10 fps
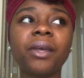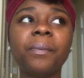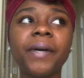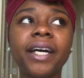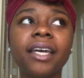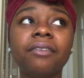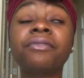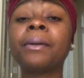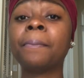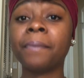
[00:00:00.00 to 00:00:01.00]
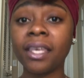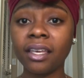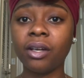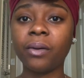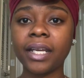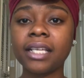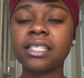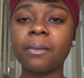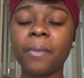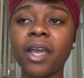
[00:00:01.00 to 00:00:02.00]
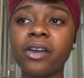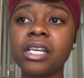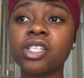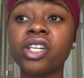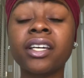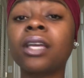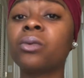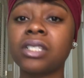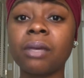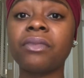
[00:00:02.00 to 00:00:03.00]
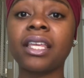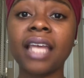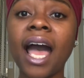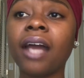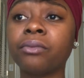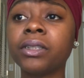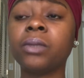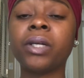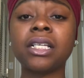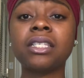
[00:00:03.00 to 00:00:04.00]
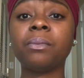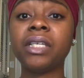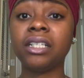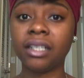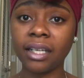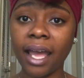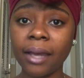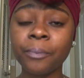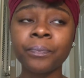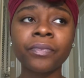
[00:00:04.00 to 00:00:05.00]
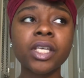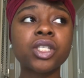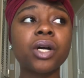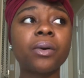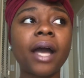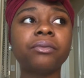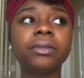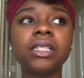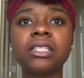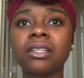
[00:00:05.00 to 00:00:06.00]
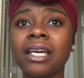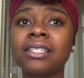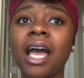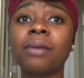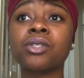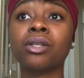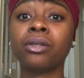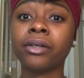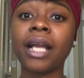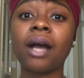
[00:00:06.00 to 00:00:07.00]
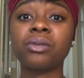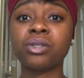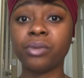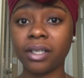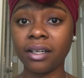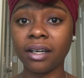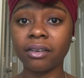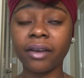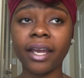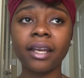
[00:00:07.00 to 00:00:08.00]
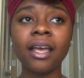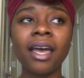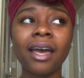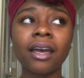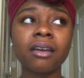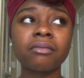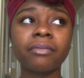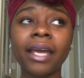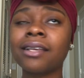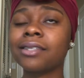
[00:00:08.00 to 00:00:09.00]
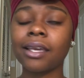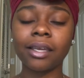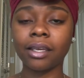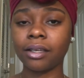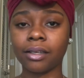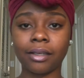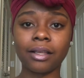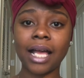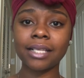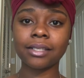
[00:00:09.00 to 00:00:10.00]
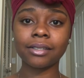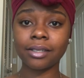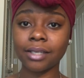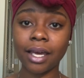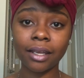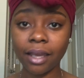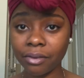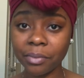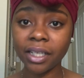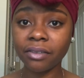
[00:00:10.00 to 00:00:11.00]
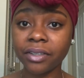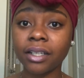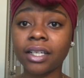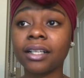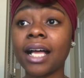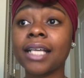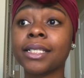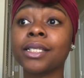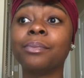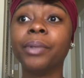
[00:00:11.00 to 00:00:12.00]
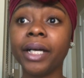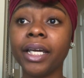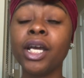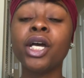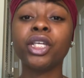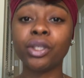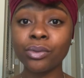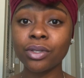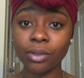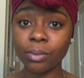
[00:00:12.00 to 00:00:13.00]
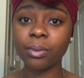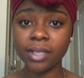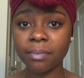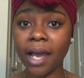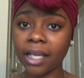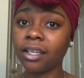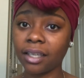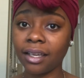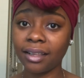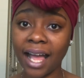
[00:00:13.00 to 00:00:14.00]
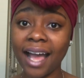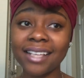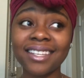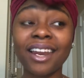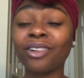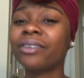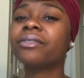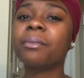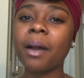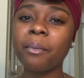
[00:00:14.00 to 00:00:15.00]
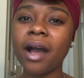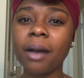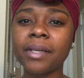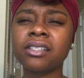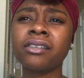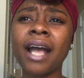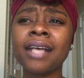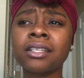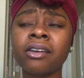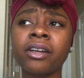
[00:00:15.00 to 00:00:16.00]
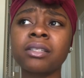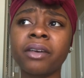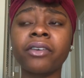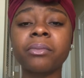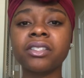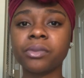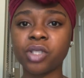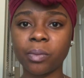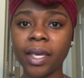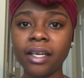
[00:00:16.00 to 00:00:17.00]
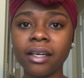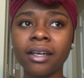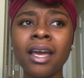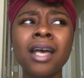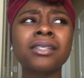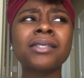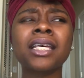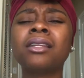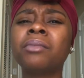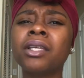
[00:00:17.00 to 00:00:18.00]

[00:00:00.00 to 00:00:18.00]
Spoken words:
But for me, going into marriage, cooking was something that I really wanted to be good at. So I really took that time to learn how to cook, right? I didn't take any cooking classes because I didn't have money for cooking classes, but YouTube was my cooking class, and I learned from my mom. I started asking her because my family's from Jamaica. So I was like, let